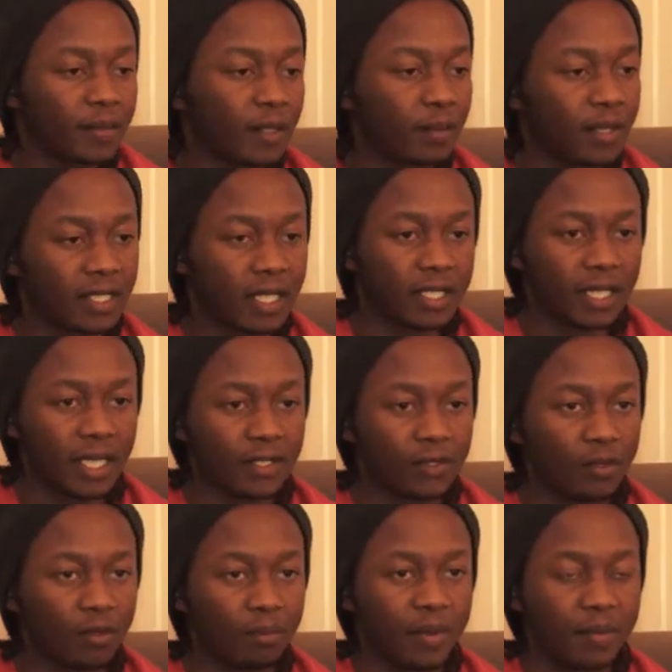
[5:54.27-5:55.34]
semesters I
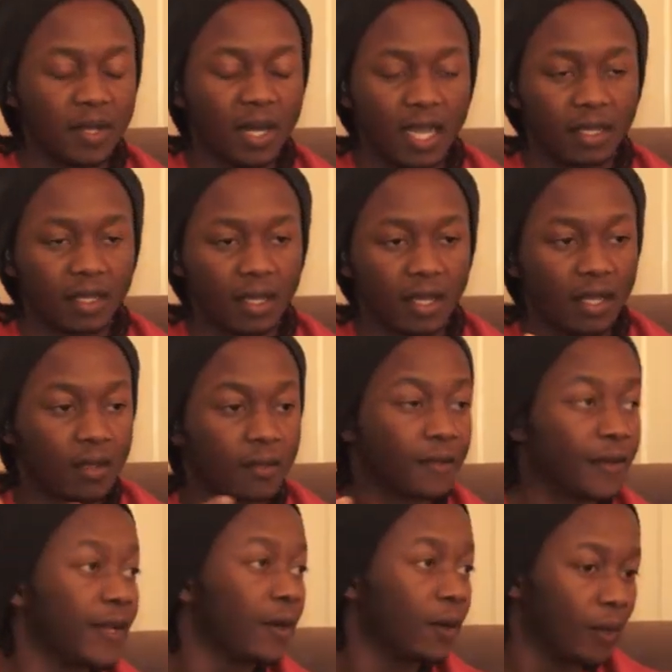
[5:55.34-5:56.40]
took maybe like
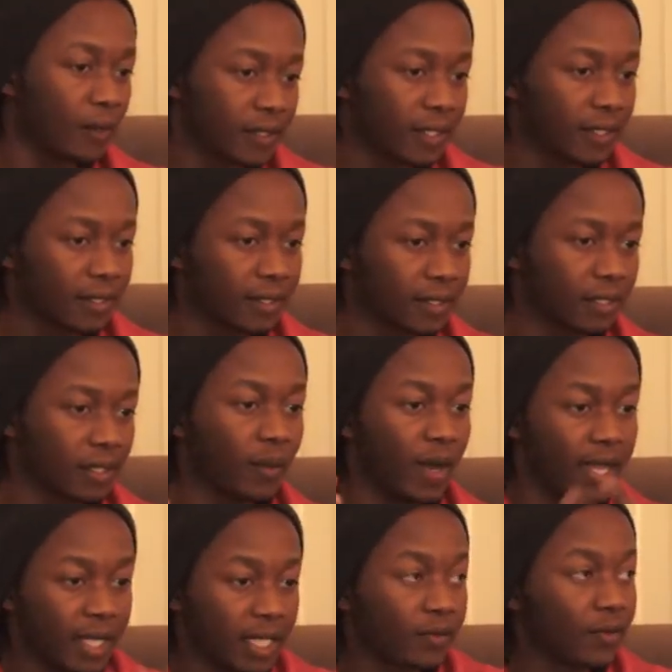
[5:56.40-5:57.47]
3 courses, so
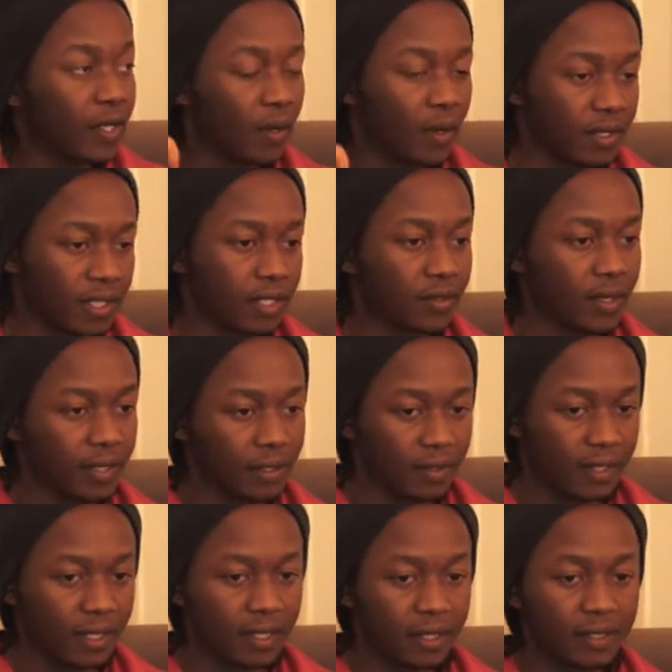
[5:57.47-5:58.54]
I can really concentrate
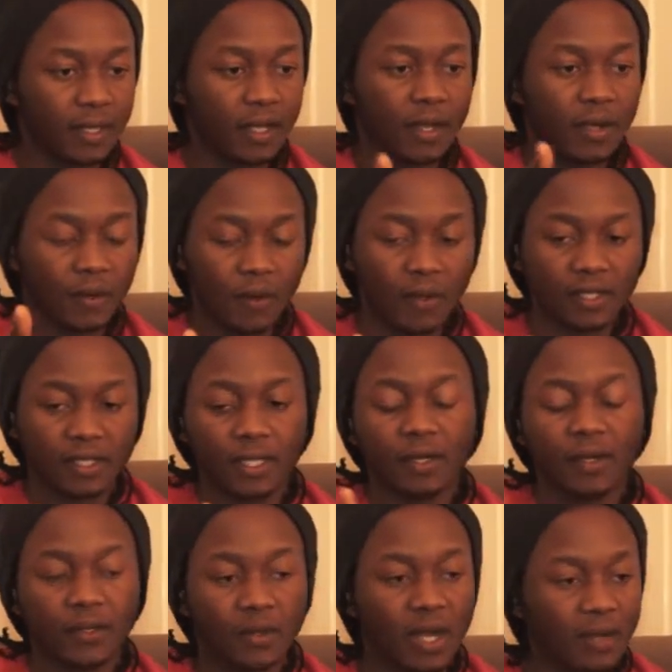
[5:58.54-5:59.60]
on this course and
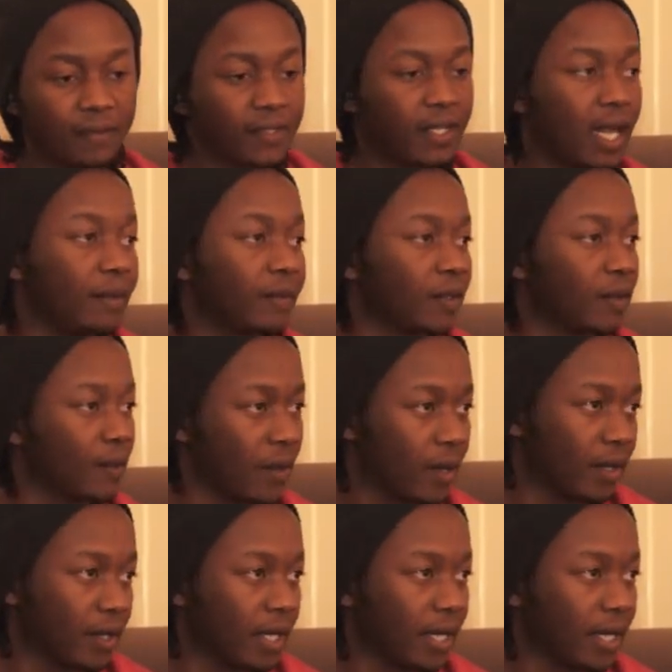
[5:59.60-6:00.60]
also have time to work.